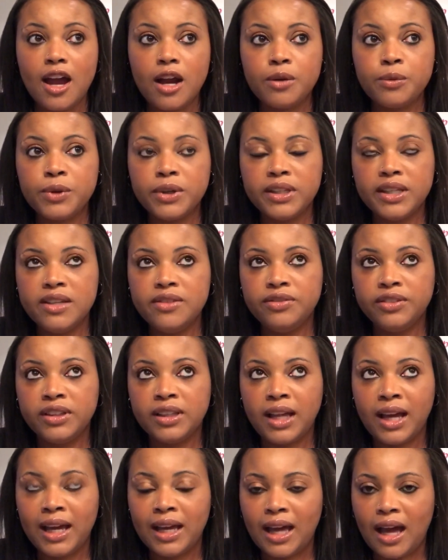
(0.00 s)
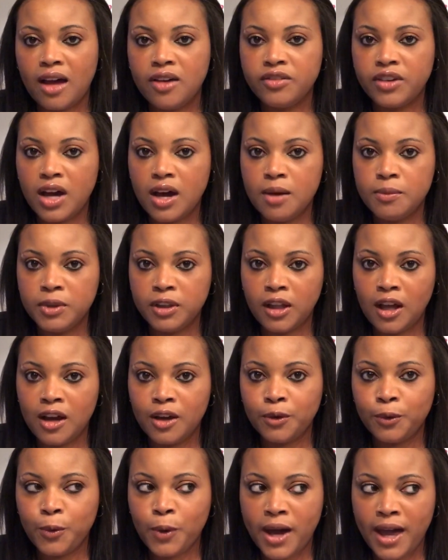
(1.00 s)
I really feel like I've come a
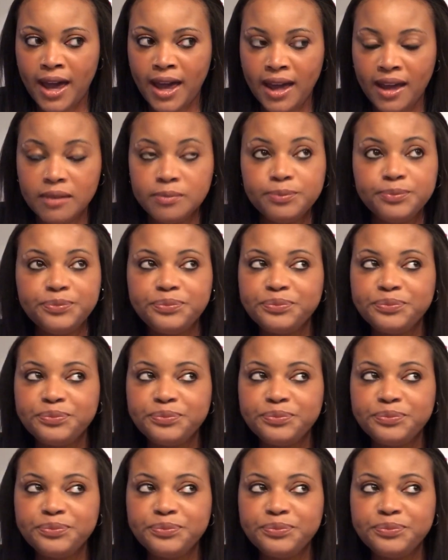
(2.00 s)
long way,